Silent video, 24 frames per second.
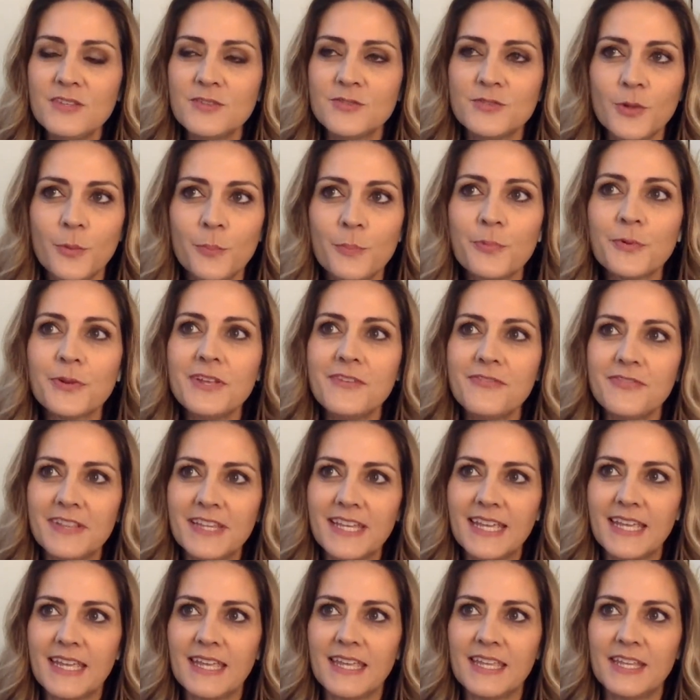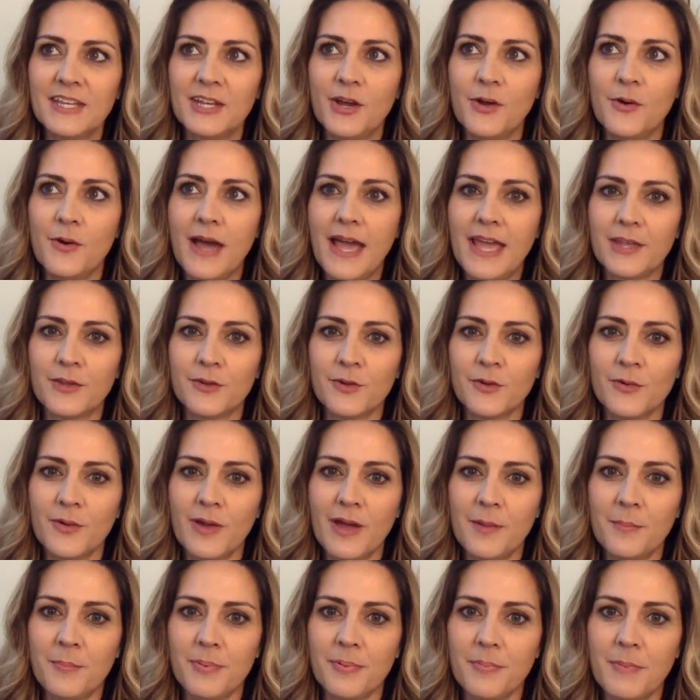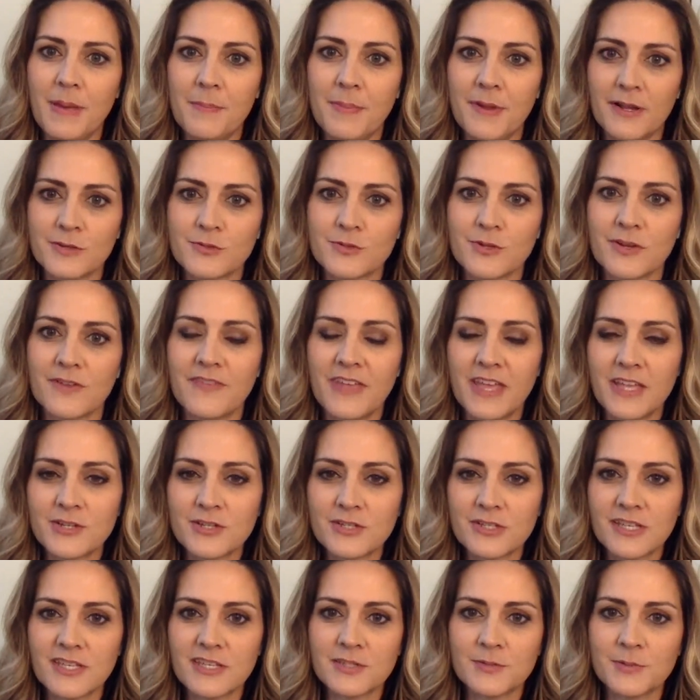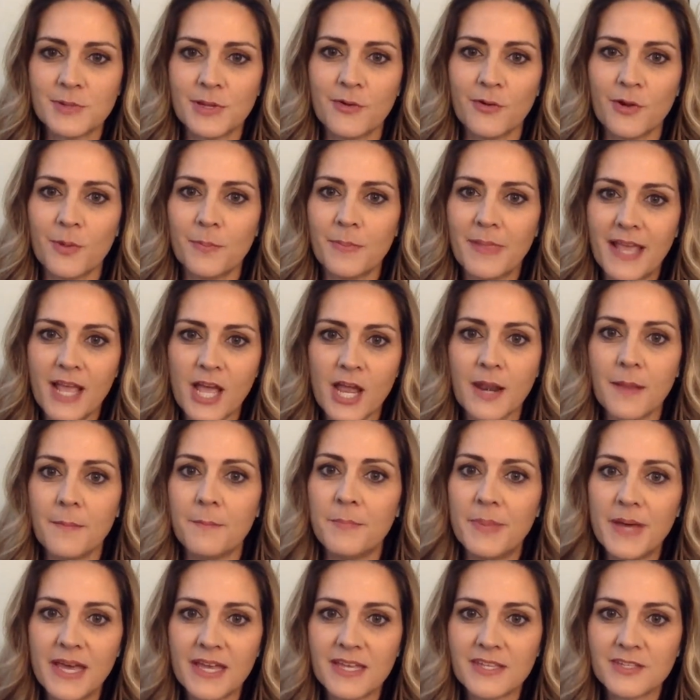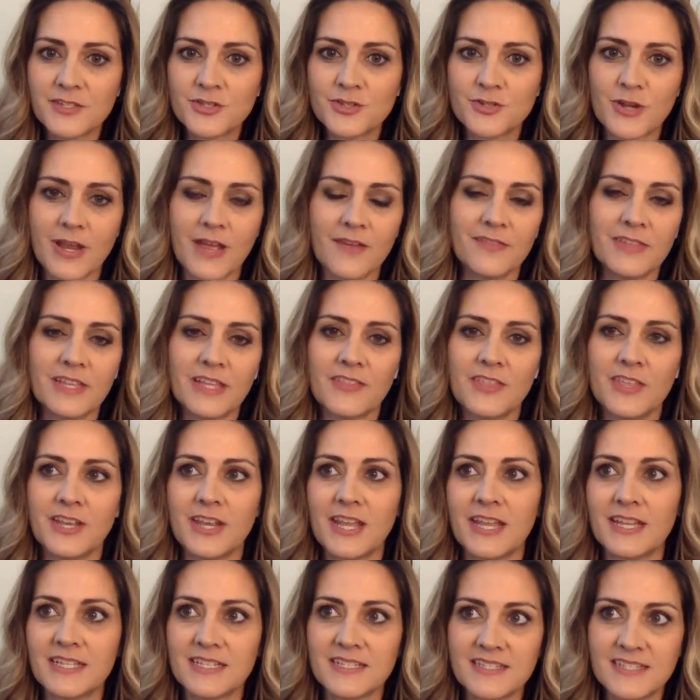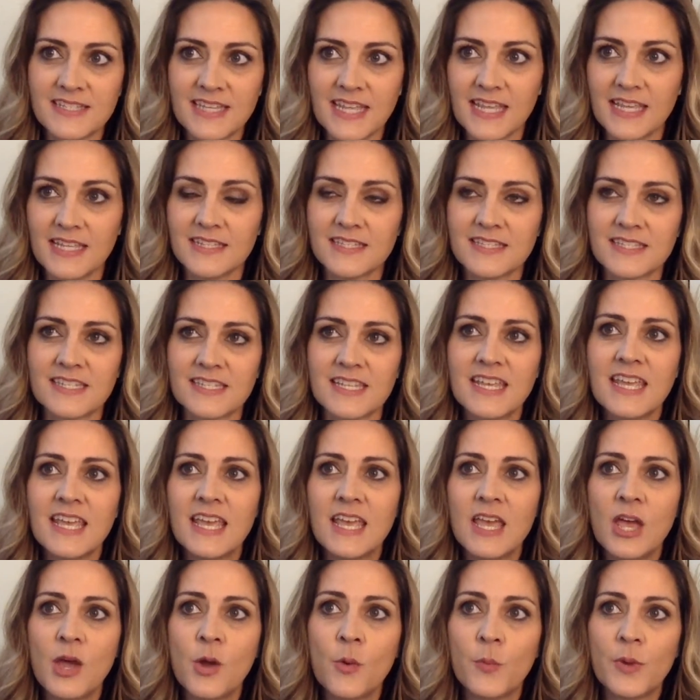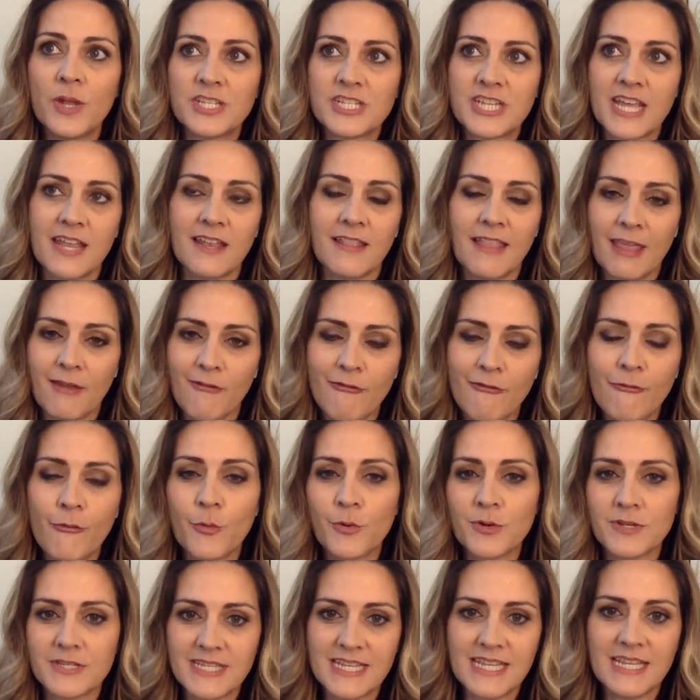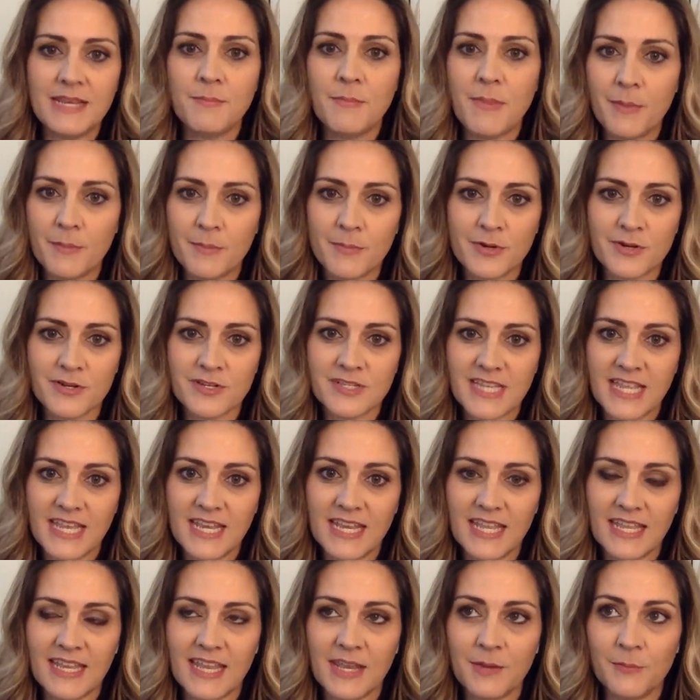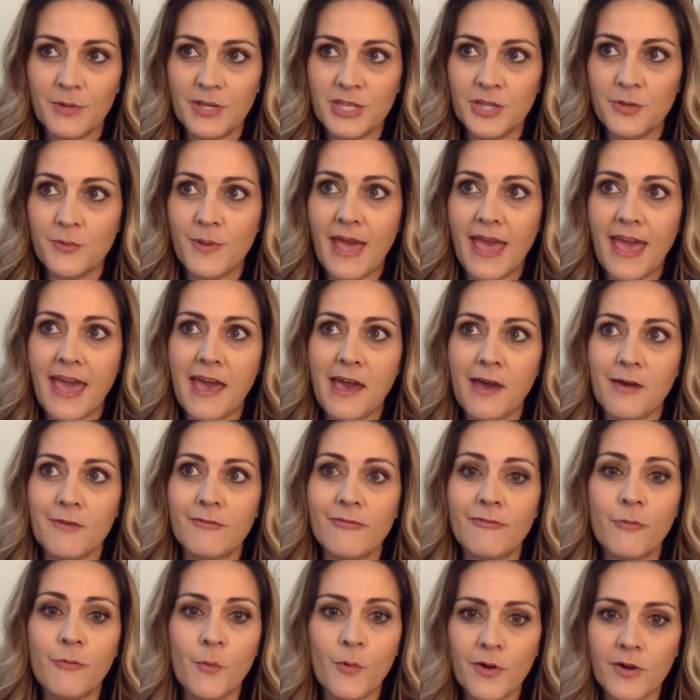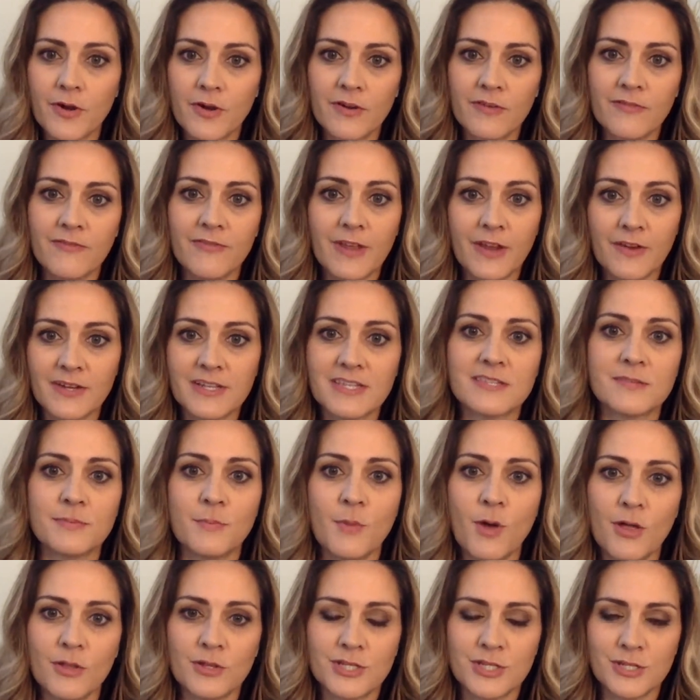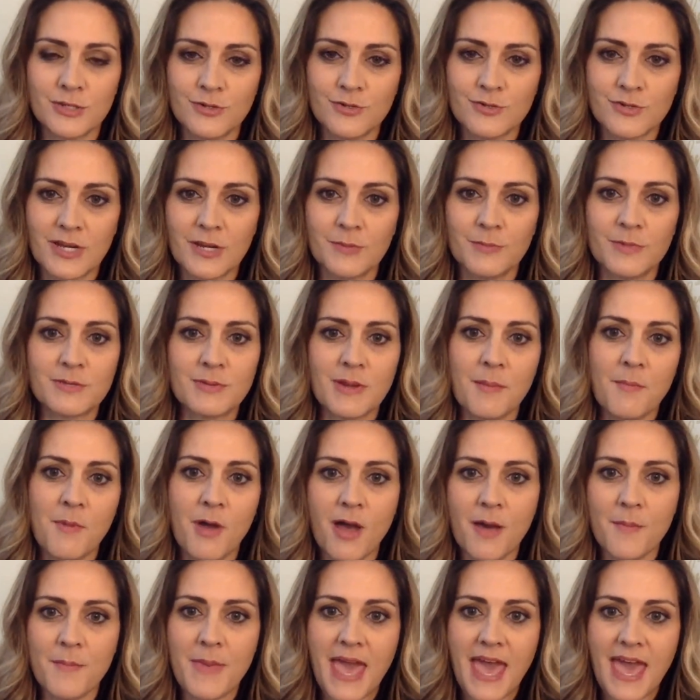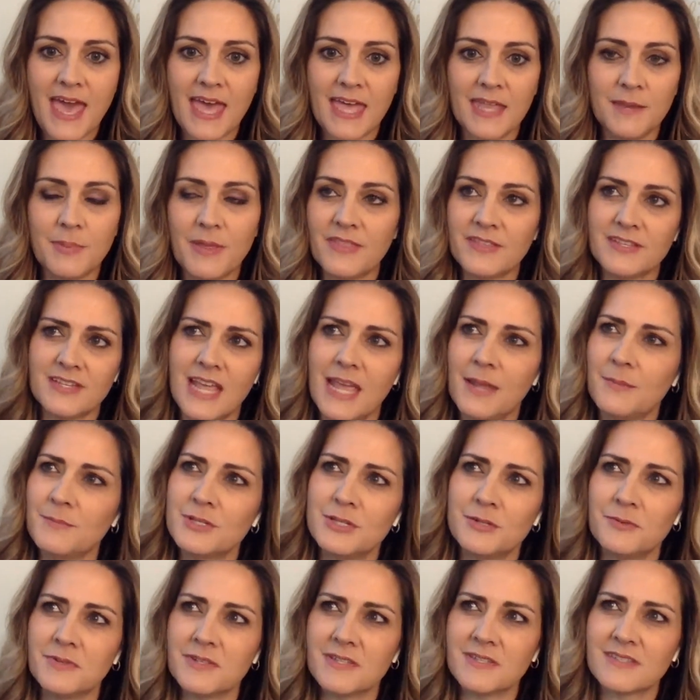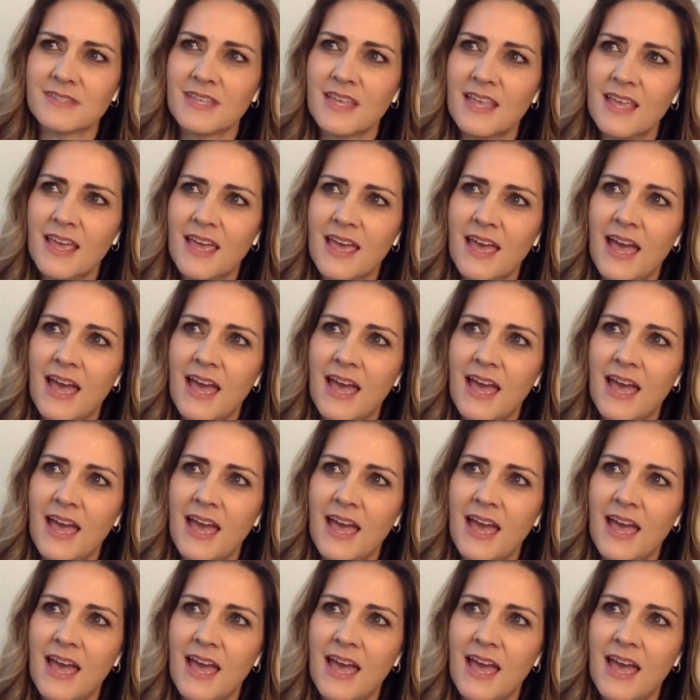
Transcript: So briefly, I grew up, my parents were evangelists. We grew up like on a bus traveling the United States, which had like 14 members in it. And when you have four very small children, which my mom had by the time she was,